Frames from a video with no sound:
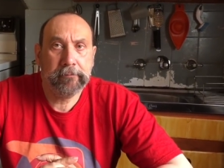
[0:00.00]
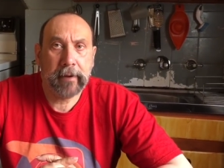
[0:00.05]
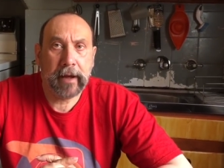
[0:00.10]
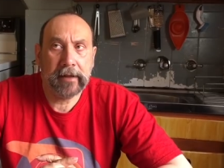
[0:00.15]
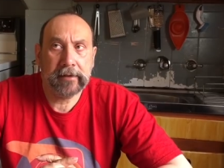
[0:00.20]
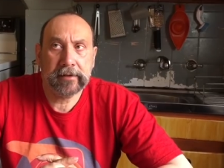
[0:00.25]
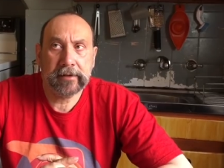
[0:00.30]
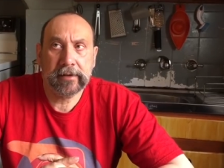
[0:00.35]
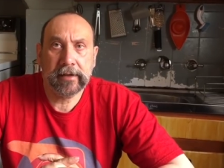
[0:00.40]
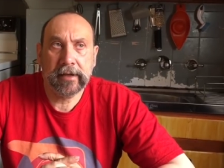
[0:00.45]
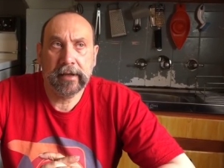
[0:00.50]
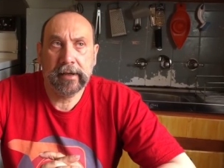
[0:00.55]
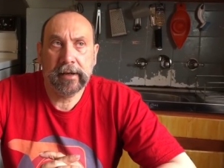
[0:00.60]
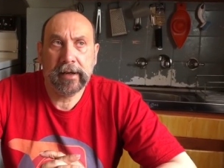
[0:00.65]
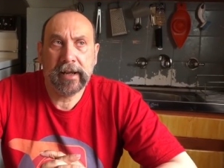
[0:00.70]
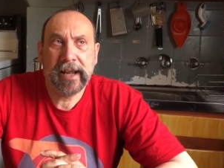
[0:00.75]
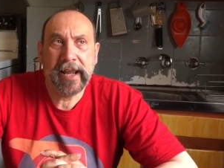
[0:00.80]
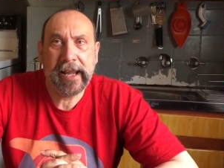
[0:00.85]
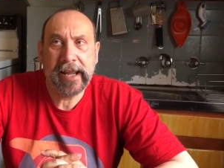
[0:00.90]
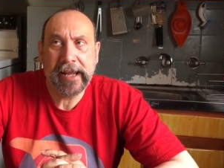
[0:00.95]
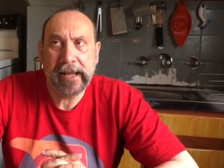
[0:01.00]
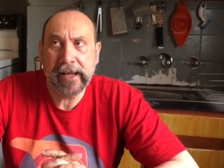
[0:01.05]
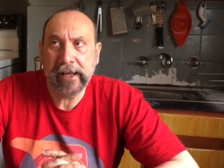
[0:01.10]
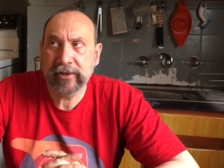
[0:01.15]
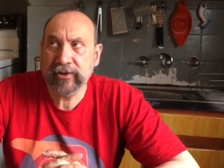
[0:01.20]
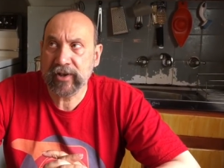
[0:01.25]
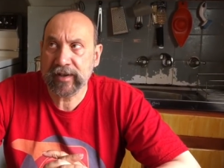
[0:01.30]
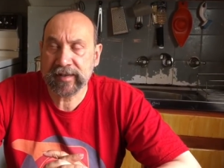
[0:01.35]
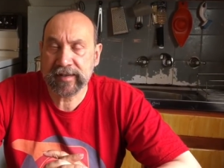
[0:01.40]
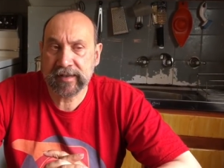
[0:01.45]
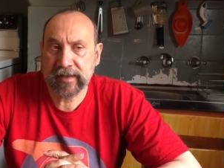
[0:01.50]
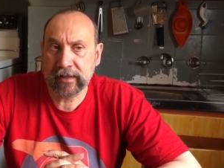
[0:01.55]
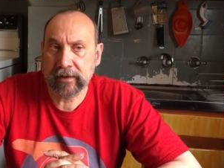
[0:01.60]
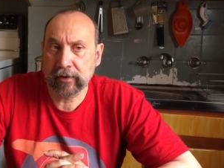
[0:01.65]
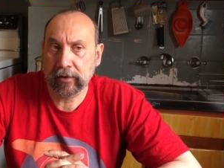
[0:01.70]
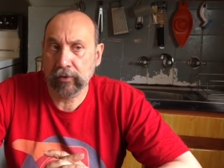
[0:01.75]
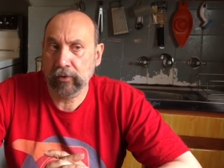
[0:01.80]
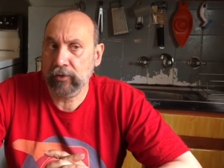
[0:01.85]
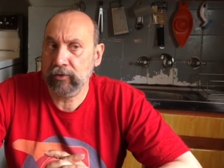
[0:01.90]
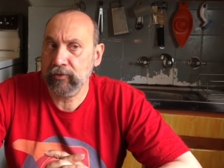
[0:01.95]
But the hair just
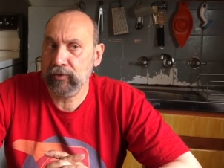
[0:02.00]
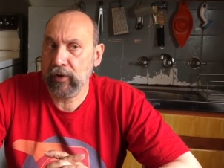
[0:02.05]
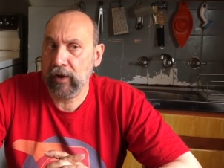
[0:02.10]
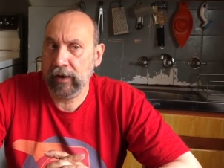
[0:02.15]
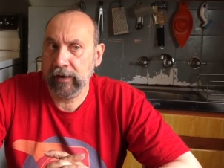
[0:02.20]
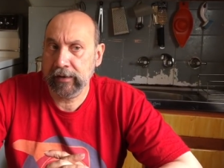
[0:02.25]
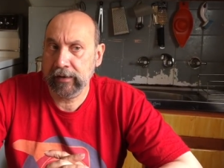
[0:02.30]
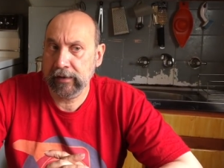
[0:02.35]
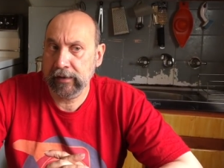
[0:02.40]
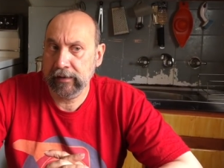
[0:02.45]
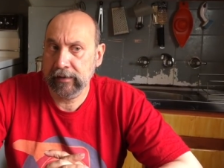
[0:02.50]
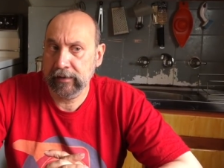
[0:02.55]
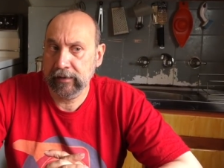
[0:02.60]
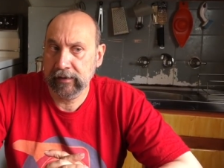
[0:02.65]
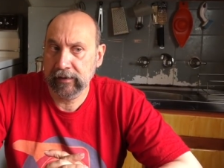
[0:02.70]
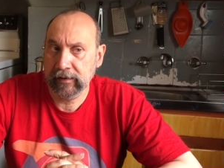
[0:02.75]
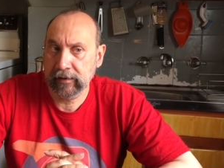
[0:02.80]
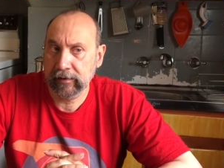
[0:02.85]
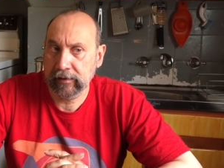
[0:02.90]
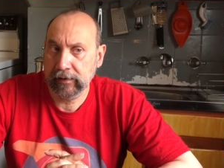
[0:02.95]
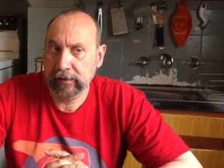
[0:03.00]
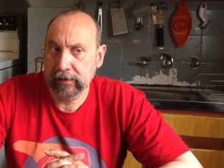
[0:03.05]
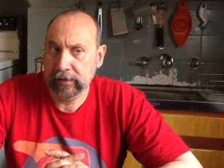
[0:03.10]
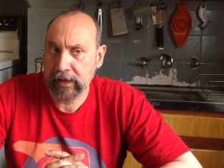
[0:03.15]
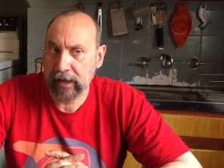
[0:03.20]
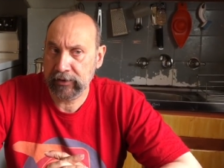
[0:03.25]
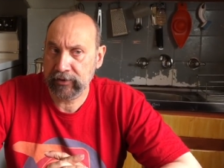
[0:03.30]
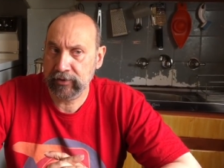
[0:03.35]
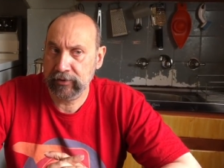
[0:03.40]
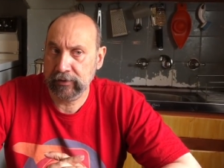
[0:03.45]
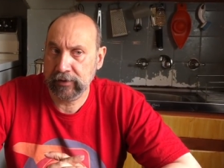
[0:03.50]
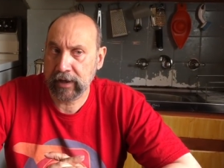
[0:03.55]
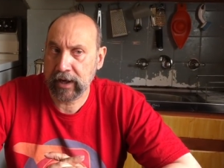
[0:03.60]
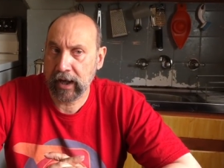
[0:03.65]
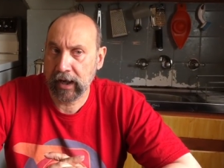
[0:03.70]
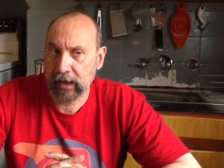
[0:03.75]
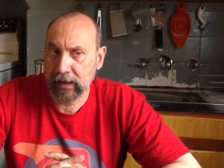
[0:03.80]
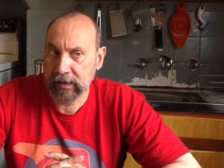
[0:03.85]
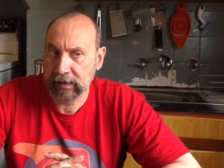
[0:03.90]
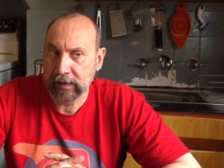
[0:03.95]
didn't look right in natural
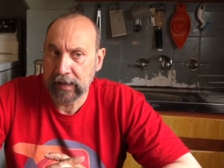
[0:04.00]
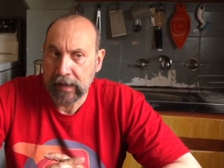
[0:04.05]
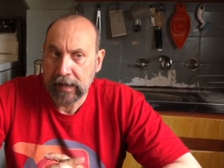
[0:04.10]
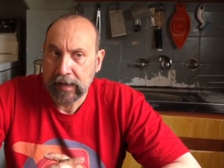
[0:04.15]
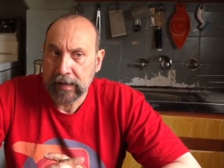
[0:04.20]
colour,